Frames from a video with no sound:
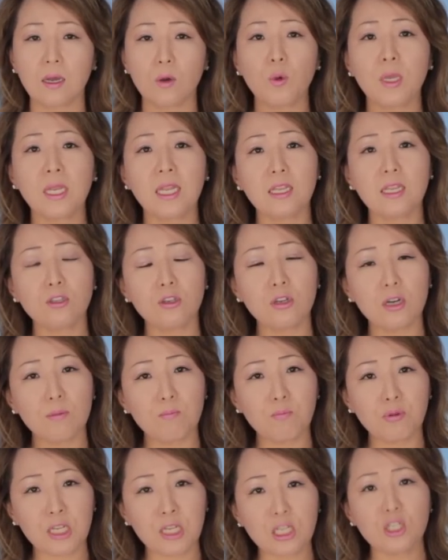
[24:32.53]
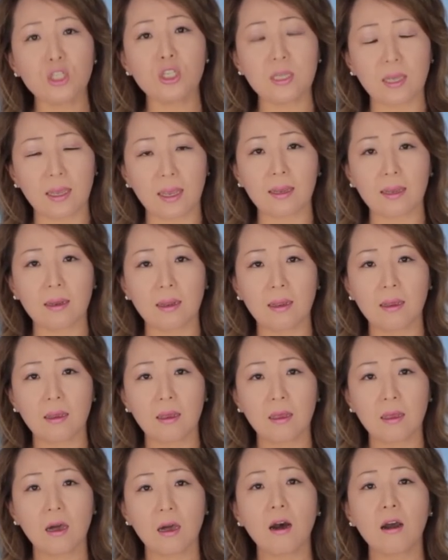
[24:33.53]
We need to appreciate
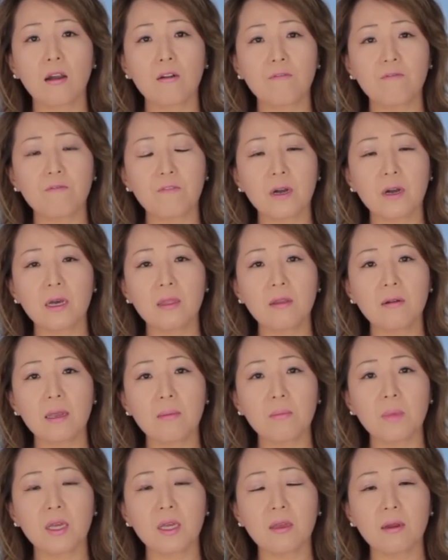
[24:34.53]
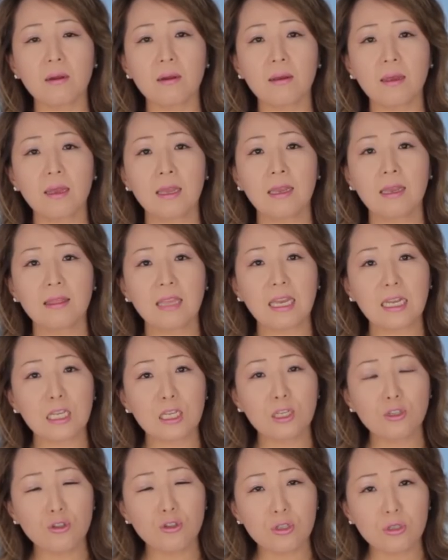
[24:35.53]
our father and mother that
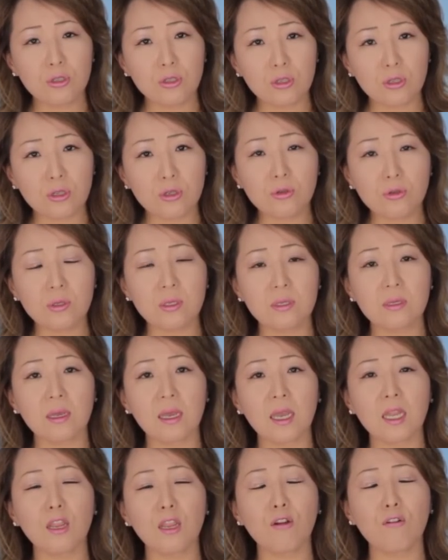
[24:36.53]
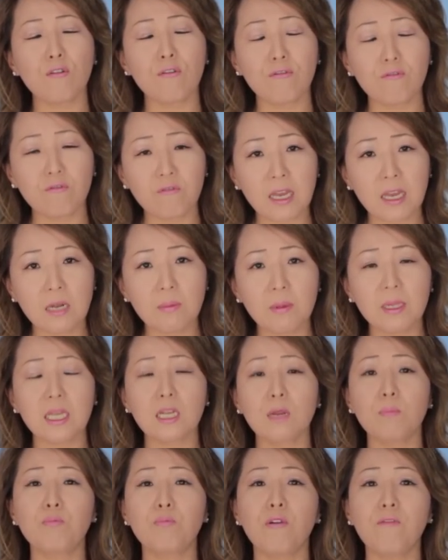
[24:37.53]
introduced an incredible
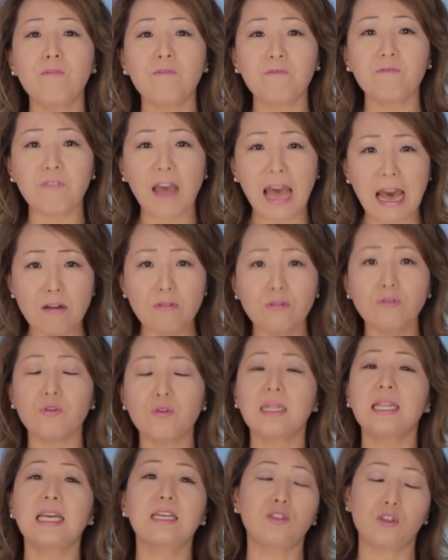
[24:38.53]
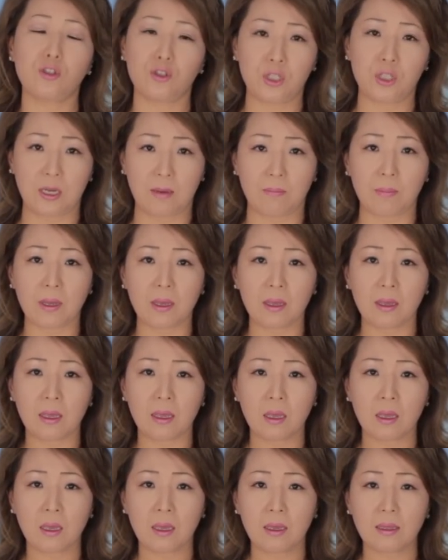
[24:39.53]
and a profound relationship
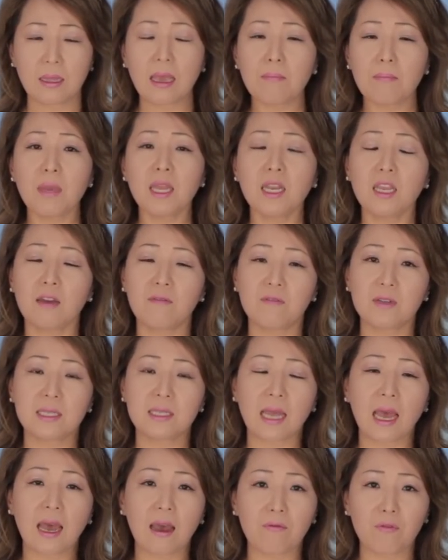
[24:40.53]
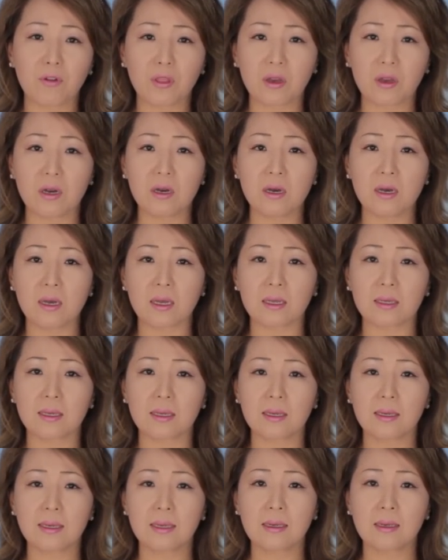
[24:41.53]
that many of us have with God.
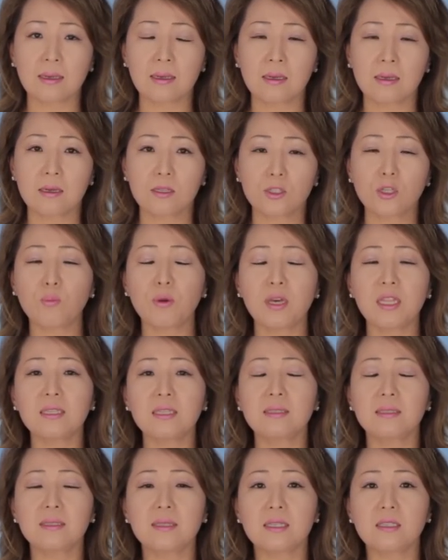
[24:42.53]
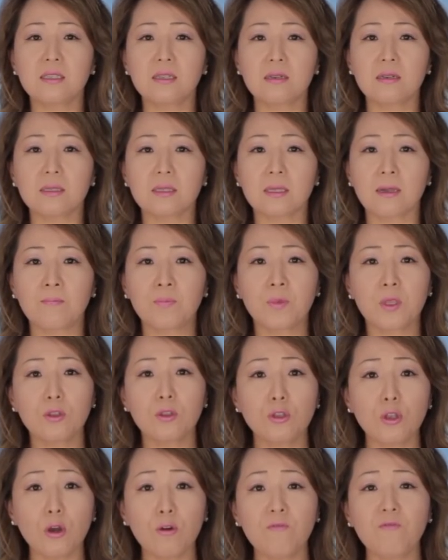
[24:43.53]
So brothers and sisters,
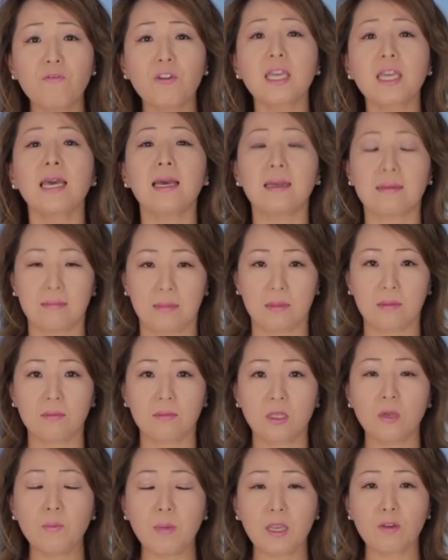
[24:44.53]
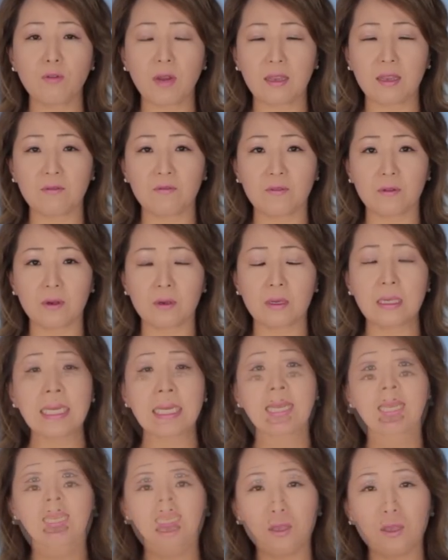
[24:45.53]
don't forget to be grateful.
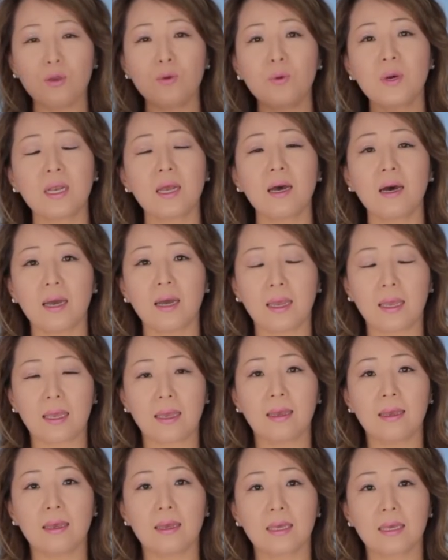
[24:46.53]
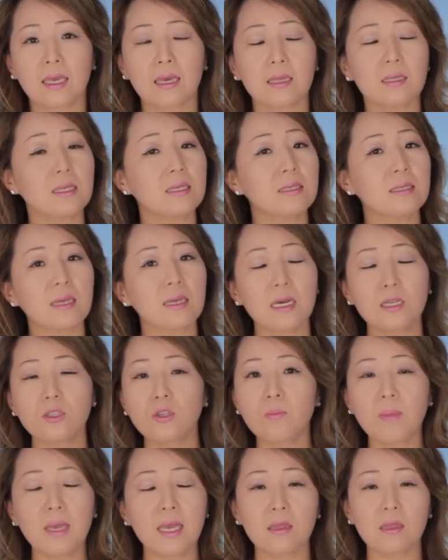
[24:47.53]
You and I can decide
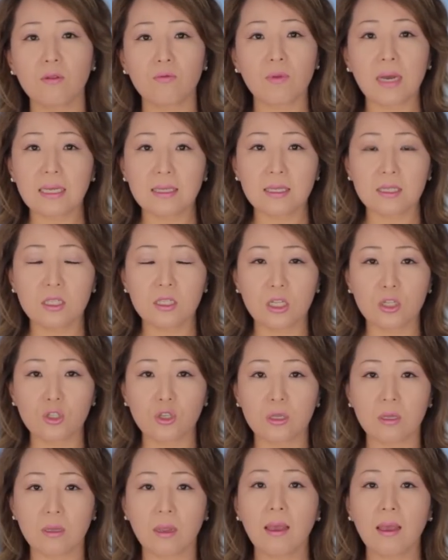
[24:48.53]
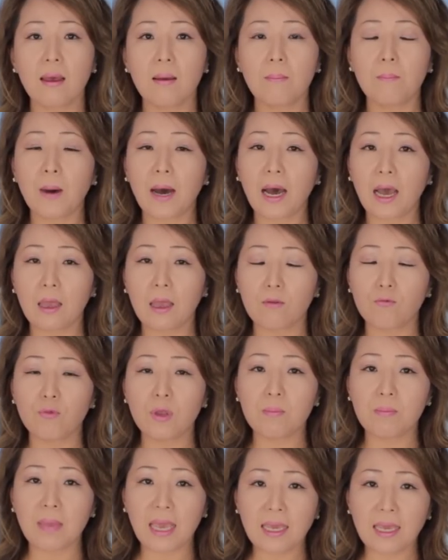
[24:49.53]
to make the right decision by
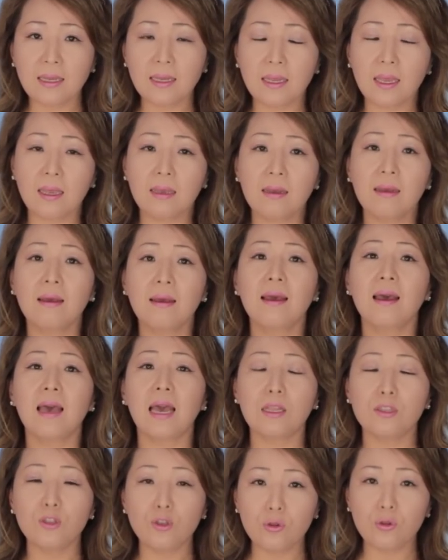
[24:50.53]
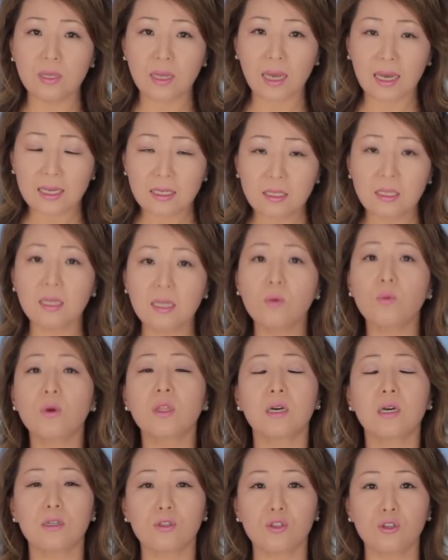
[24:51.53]
remaining and uniting
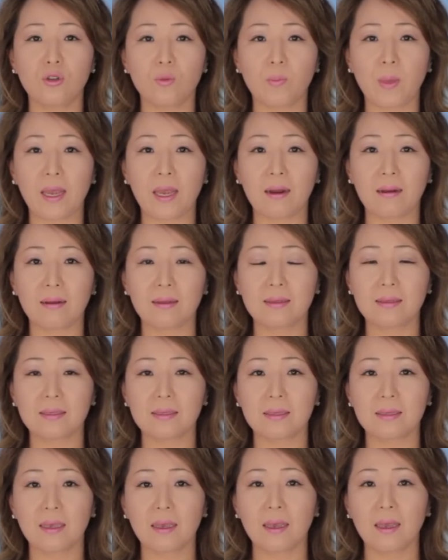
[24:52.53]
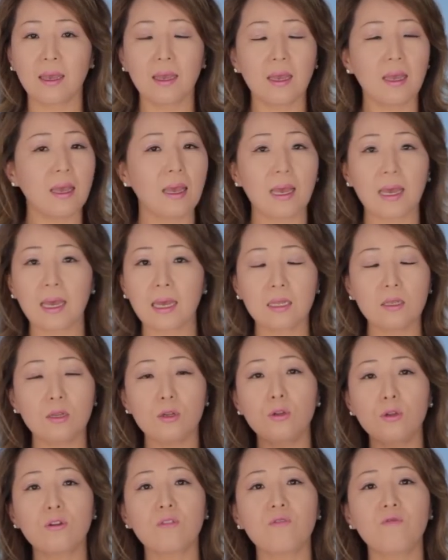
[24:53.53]
with our true parents and
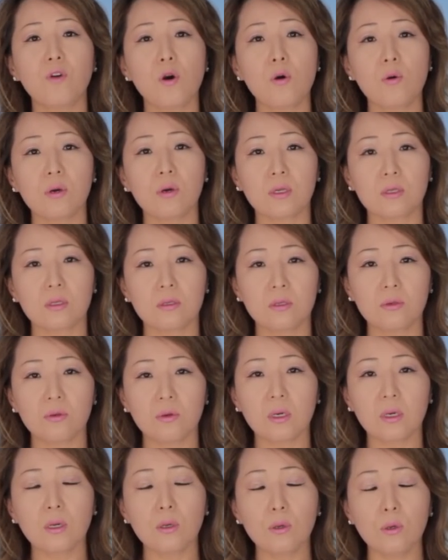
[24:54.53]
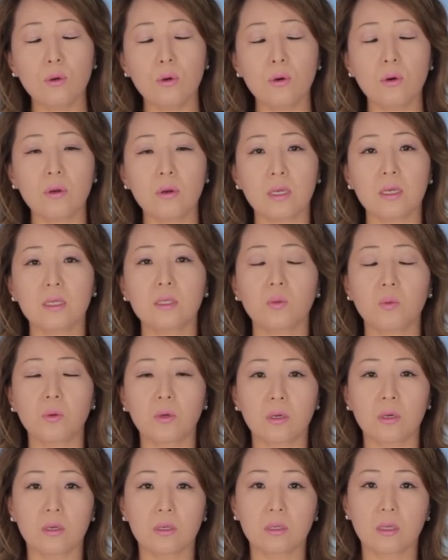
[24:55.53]
look forward to a glorious
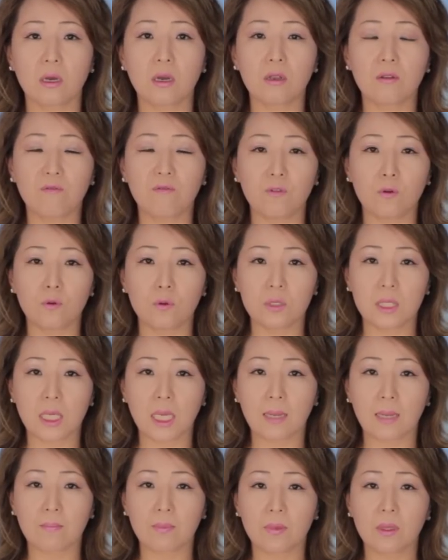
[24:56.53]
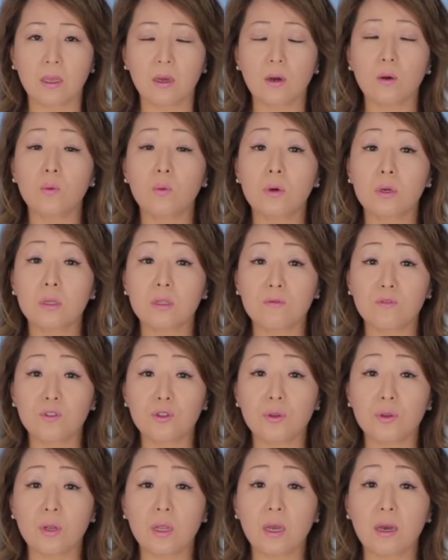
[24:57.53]
world unfolding, a world of
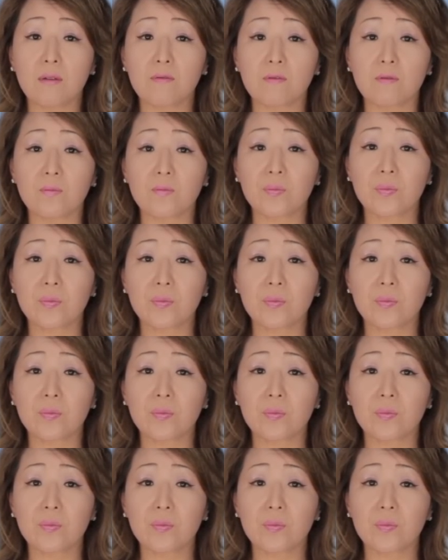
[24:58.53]
true love.